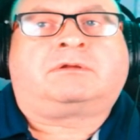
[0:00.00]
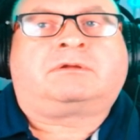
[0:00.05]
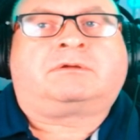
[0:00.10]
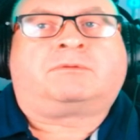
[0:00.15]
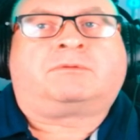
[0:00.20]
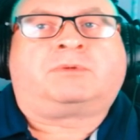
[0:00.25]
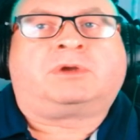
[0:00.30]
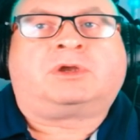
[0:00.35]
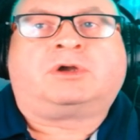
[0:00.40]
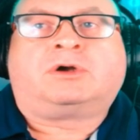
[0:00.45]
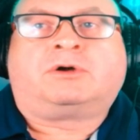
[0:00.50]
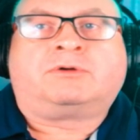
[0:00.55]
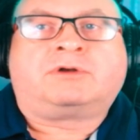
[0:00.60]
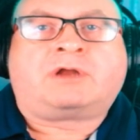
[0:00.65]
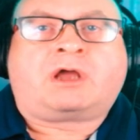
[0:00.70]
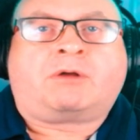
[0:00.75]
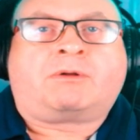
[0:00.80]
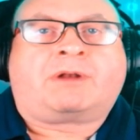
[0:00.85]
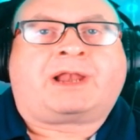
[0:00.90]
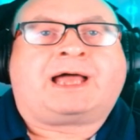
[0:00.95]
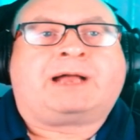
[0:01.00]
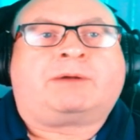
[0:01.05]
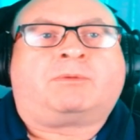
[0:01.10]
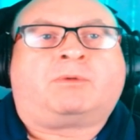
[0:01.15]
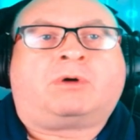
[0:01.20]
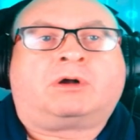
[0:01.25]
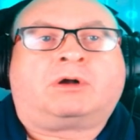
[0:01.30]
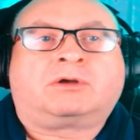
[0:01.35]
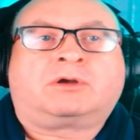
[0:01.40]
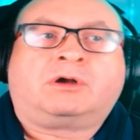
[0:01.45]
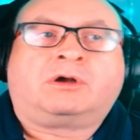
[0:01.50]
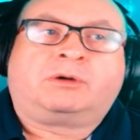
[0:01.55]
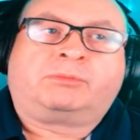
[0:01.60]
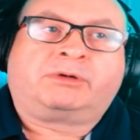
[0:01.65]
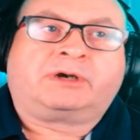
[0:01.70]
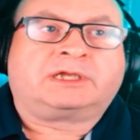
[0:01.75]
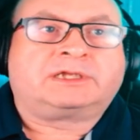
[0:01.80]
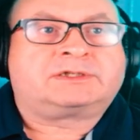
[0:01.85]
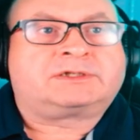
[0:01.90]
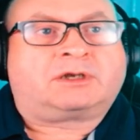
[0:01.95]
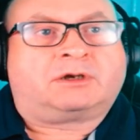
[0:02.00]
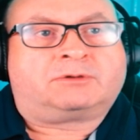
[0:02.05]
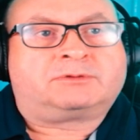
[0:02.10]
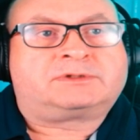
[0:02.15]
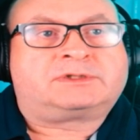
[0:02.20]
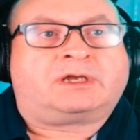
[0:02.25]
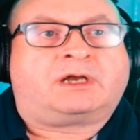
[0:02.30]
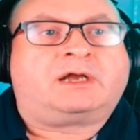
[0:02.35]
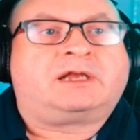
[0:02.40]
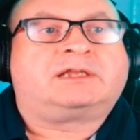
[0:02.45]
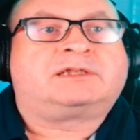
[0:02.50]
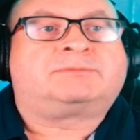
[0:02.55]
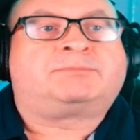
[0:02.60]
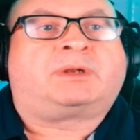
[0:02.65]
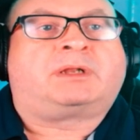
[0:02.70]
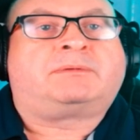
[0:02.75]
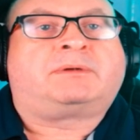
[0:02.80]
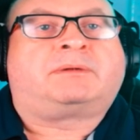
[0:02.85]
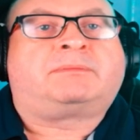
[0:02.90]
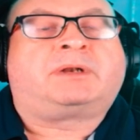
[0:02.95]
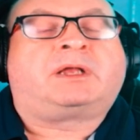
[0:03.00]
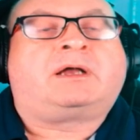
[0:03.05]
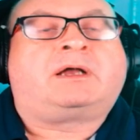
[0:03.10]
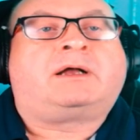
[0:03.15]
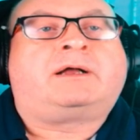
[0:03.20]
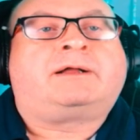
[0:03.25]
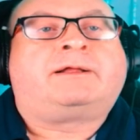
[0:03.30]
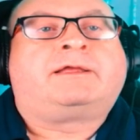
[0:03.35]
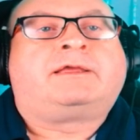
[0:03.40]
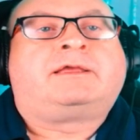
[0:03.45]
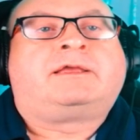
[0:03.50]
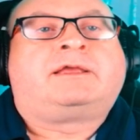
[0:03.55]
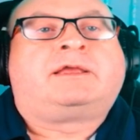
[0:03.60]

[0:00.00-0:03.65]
we all know lap 1, cold brakes, cold tyres, blah, blah, blah.